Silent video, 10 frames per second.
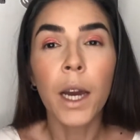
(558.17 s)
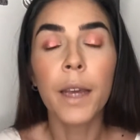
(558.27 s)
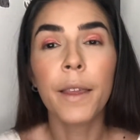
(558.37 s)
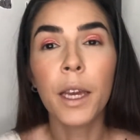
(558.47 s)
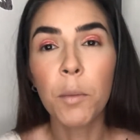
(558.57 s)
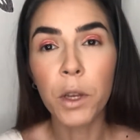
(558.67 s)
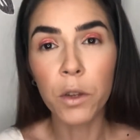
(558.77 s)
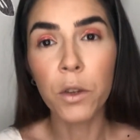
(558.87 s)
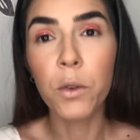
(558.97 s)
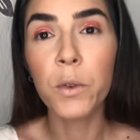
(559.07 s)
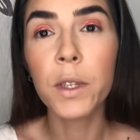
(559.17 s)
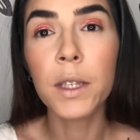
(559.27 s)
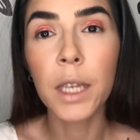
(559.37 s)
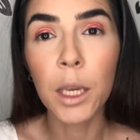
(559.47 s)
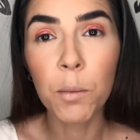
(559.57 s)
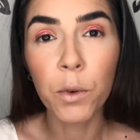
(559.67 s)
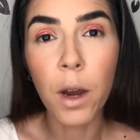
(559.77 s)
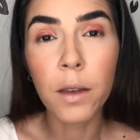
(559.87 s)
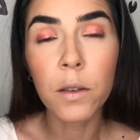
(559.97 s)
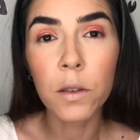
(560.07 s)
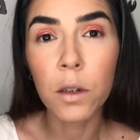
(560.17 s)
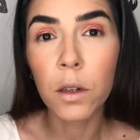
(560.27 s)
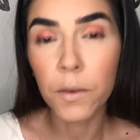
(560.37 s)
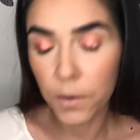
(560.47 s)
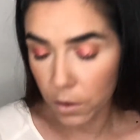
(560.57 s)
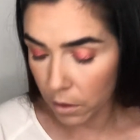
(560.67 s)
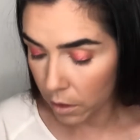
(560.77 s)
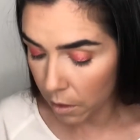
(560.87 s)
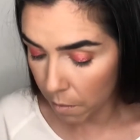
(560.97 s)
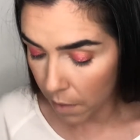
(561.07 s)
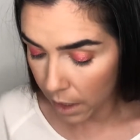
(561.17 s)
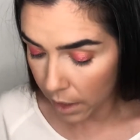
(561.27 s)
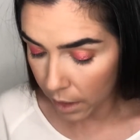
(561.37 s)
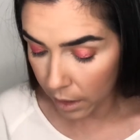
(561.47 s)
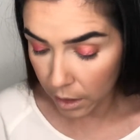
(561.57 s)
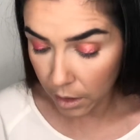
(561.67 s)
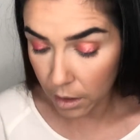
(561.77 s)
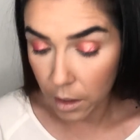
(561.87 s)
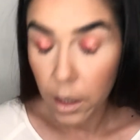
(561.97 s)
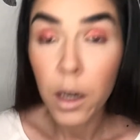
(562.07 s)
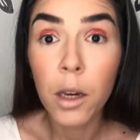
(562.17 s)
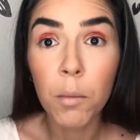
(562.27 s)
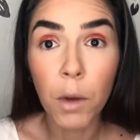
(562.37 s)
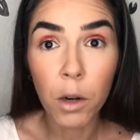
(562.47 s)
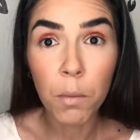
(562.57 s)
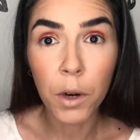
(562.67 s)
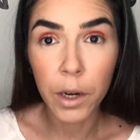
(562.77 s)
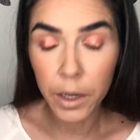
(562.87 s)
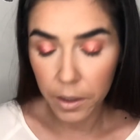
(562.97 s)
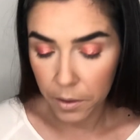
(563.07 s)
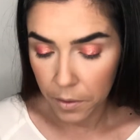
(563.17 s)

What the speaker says: I think I'm going to use the same bronzer for my bottom part.